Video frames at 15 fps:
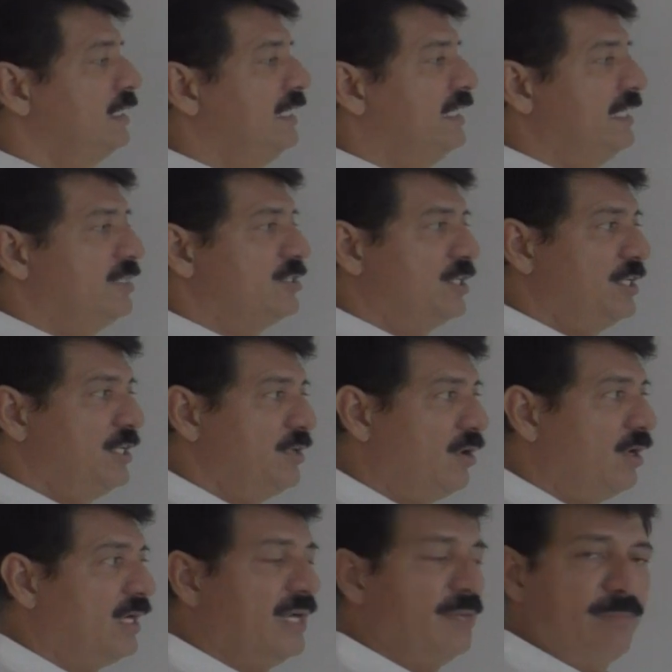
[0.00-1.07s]
It is
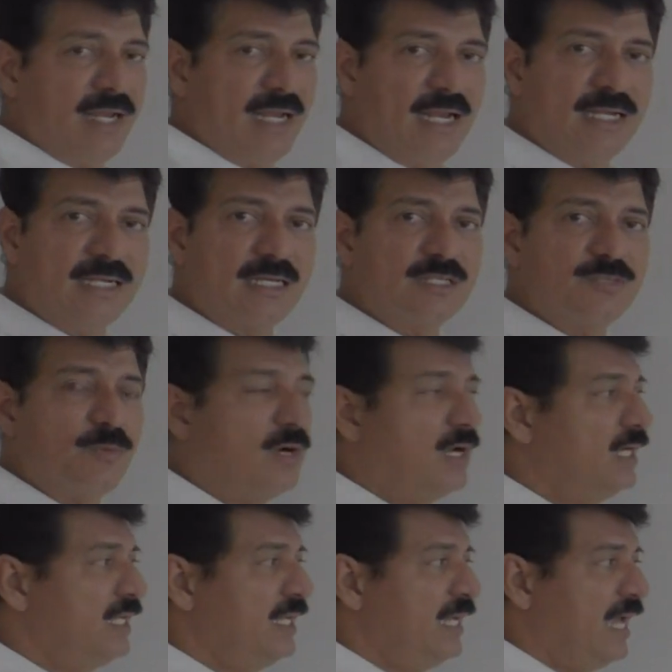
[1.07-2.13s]
denoted by letter
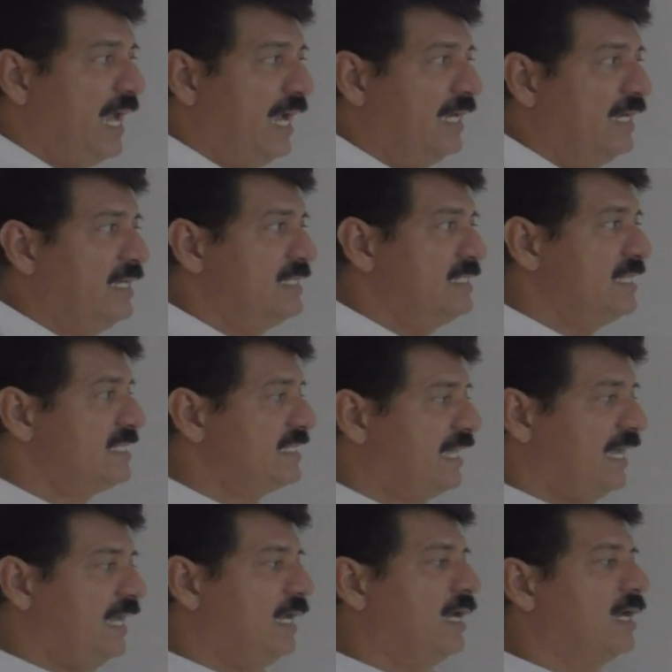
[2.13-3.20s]
small d and is a
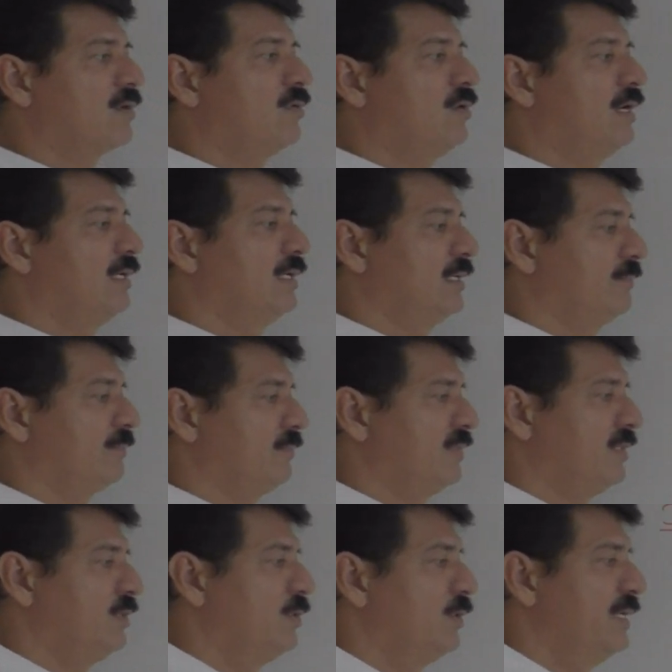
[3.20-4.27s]
scalar quantity.
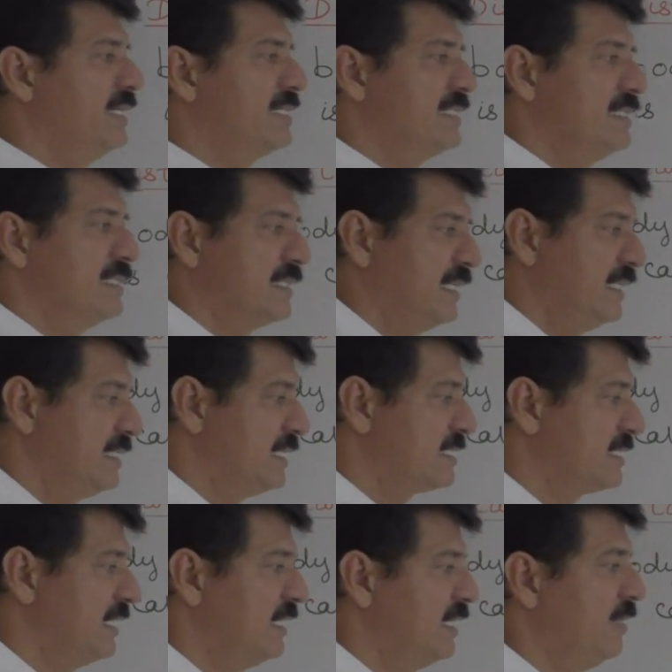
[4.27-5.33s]
Units in CGS
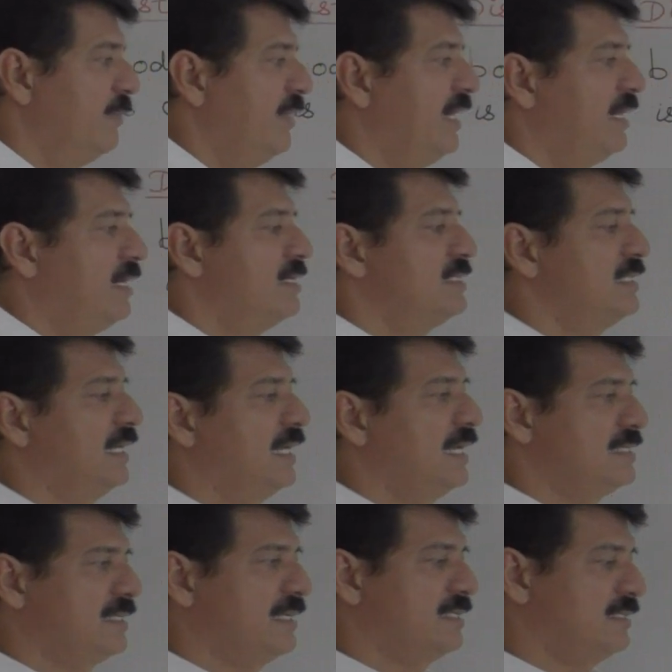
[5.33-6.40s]
centimeters, in
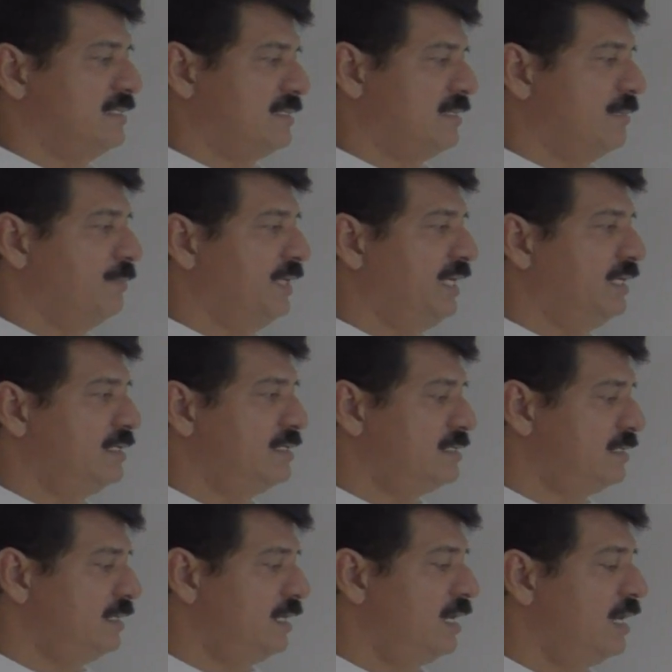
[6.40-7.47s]
SI system
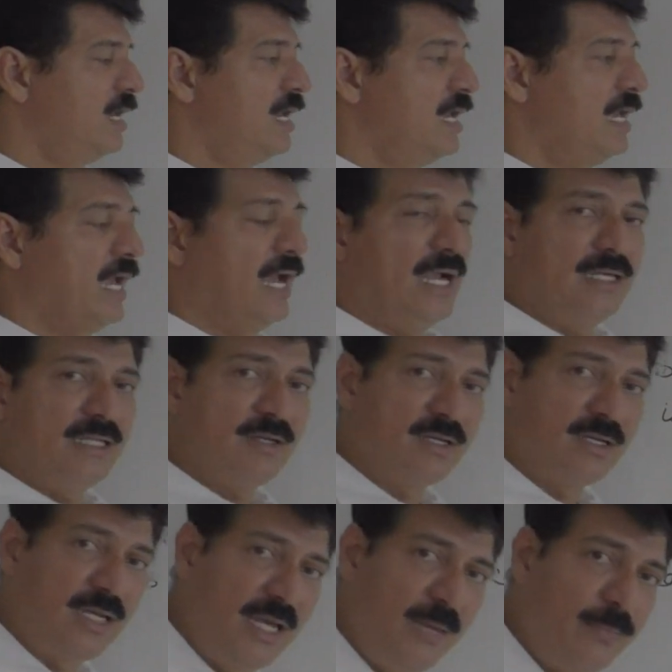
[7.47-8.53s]
meters. And the
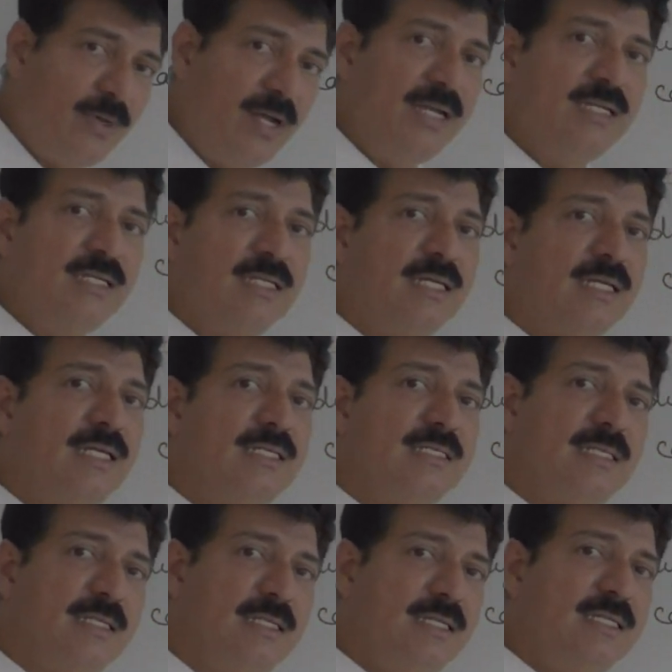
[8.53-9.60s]
key point here is
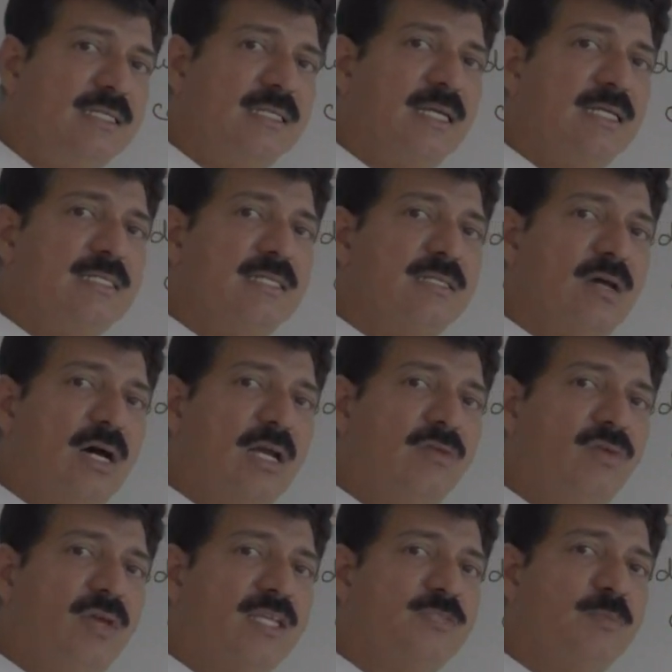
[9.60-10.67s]
distance is
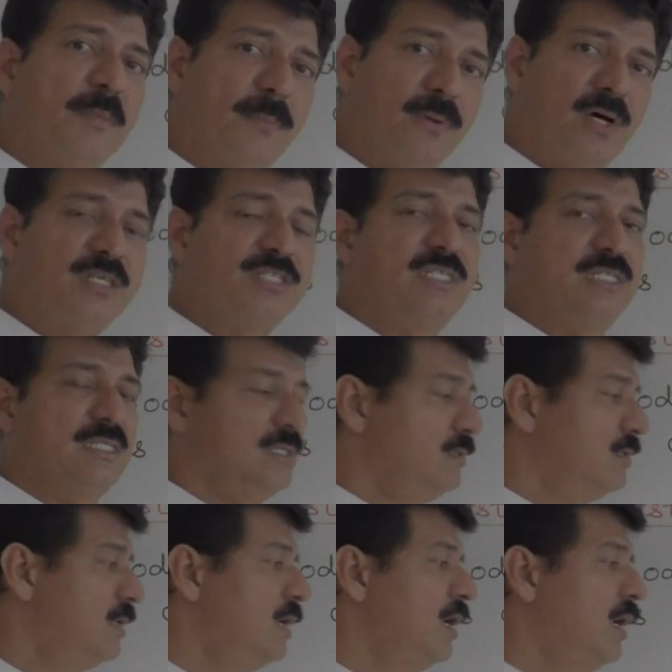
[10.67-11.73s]
always be
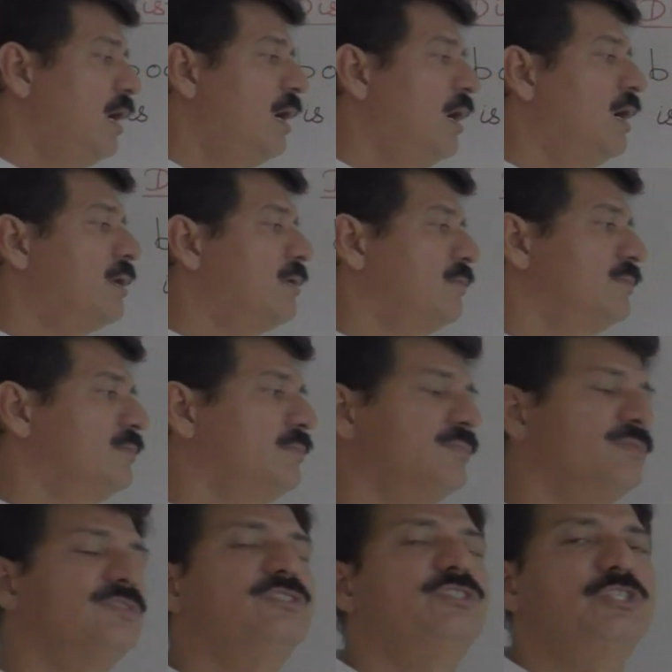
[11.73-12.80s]
positive or
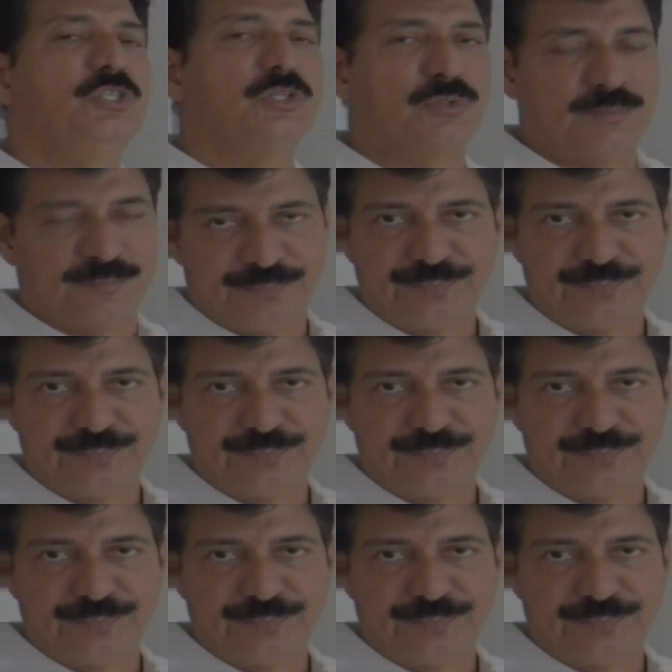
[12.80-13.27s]
0.